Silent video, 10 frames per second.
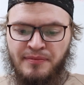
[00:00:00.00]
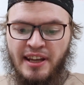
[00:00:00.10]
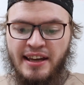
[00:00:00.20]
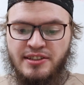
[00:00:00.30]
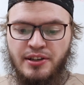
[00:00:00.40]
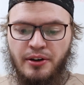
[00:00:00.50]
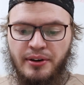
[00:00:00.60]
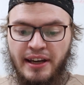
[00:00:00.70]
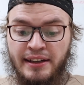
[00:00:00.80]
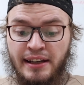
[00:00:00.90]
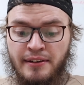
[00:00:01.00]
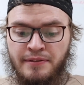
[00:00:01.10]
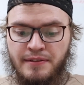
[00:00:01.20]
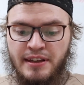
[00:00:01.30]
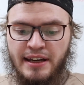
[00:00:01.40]
And so,
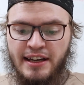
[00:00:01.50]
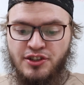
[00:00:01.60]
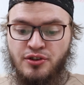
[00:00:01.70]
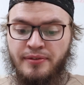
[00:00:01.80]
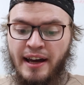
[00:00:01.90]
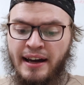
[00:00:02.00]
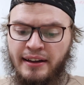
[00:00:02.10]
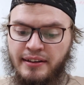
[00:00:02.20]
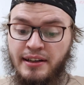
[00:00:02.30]
if the shufa'a,